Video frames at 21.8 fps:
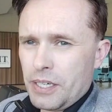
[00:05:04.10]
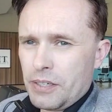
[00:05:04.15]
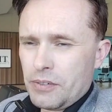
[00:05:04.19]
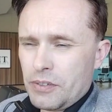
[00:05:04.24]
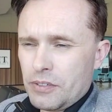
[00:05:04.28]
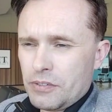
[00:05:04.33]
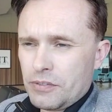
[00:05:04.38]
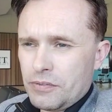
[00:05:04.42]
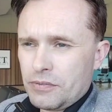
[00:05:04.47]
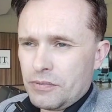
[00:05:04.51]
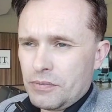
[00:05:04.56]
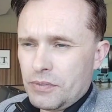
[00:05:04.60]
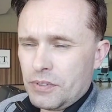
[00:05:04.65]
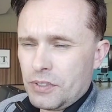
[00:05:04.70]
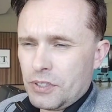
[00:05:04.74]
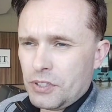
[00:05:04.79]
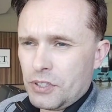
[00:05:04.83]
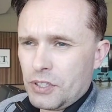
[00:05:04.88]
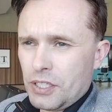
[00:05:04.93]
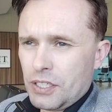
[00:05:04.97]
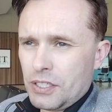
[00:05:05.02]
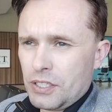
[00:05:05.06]
of,
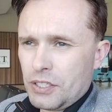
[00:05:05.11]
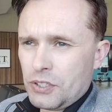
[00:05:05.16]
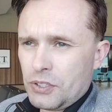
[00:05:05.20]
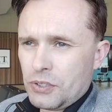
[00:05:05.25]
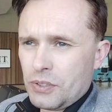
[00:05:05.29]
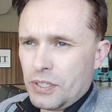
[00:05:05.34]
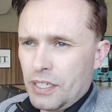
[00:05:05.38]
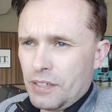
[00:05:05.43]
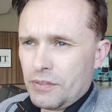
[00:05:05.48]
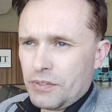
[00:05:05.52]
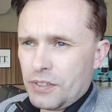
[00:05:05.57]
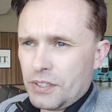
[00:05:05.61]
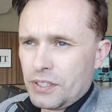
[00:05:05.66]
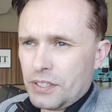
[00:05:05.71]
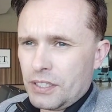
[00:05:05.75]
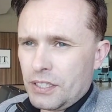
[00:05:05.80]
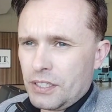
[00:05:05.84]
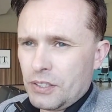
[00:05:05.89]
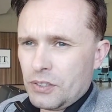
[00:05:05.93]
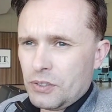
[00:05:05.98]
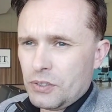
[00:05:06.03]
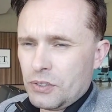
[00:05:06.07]
and you should have the
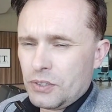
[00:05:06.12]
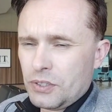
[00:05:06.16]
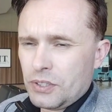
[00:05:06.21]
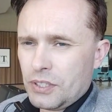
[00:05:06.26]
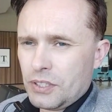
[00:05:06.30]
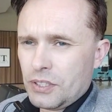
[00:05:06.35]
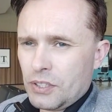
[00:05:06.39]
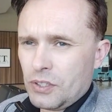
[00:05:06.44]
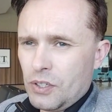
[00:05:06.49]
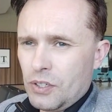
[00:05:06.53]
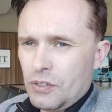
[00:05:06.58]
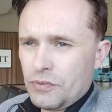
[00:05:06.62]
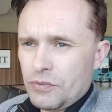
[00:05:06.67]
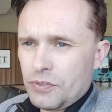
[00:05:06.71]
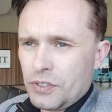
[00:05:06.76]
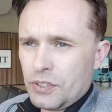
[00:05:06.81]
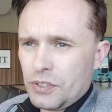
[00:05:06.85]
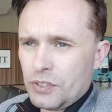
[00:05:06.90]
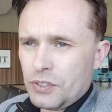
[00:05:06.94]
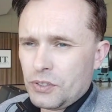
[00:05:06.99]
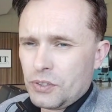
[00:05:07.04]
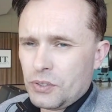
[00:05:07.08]
skills and the
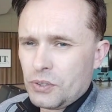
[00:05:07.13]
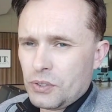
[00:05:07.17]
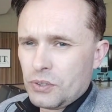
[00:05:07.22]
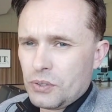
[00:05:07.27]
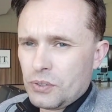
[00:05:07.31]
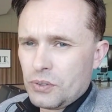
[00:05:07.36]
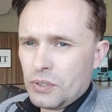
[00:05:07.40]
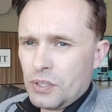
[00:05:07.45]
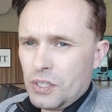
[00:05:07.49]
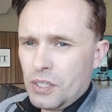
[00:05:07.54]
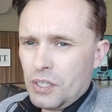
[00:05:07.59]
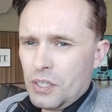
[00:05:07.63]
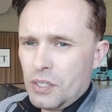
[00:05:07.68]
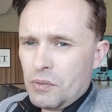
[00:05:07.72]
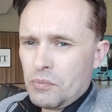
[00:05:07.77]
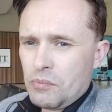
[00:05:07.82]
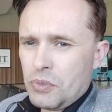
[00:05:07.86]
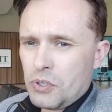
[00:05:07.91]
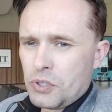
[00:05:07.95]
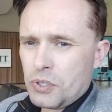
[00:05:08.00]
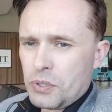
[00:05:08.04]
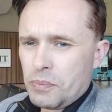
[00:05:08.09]
confidence to
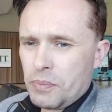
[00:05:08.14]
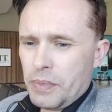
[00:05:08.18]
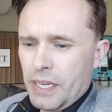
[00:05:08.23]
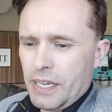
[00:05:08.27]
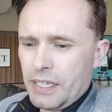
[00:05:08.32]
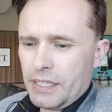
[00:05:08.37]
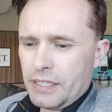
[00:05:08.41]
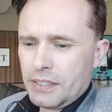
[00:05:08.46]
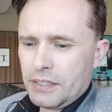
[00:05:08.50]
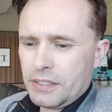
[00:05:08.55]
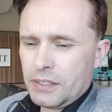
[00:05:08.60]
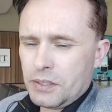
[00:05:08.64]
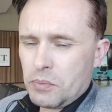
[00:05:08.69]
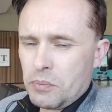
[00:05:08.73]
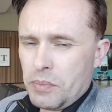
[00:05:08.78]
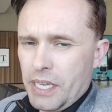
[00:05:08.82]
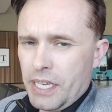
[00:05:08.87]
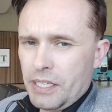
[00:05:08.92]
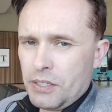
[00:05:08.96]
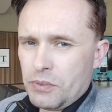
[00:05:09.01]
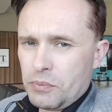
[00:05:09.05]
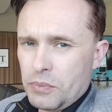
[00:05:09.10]
push back and
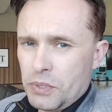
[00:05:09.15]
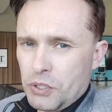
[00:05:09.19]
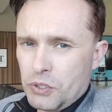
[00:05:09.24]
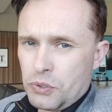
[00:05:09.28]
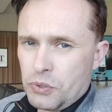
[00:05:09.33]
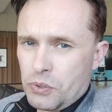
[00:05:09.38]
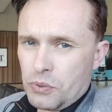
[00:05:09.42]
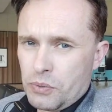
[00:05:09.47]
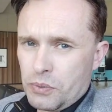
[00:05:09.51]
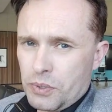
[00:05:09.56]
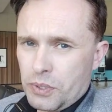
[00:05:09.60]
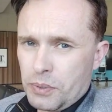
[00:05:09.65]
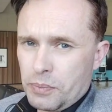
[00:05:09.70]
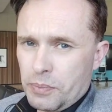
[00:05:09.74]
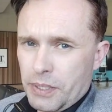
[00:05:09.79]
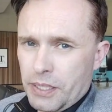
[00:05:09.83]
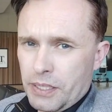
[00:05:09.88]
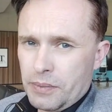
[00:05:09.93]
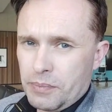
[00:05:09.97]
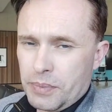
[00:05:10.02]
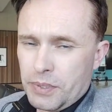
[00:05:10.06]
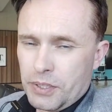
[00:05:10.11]
demand mutual
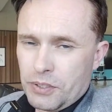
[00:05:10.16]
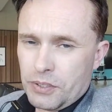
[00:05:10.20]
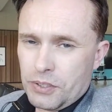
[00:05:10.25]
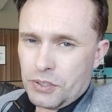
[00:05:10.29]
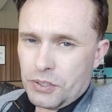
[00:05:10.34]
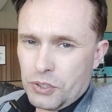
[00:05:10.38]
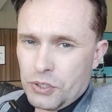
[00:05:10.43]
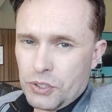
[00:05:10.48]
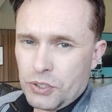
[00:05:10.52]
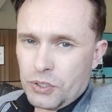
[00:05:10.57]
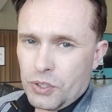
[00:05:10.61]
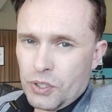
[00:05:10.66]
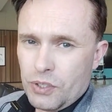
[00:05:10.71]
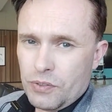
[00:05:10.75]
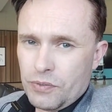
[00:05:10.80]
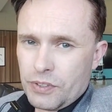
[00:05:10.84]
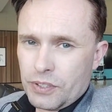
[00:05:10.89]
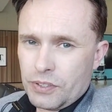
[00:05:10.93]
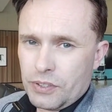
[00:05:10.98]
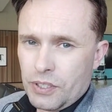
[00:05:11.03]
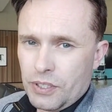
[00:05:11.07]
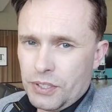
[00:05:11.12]
respect, because you deserve
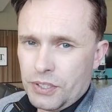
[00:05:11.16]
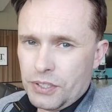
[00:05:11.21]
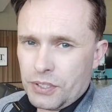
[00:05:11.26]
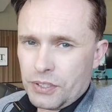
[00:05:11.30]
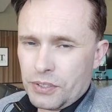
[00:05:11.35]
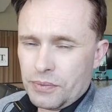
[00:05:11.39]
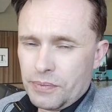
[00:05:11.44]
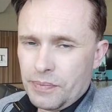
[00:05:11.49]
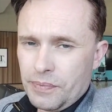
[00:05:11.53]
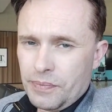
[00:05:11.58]
it, don't you?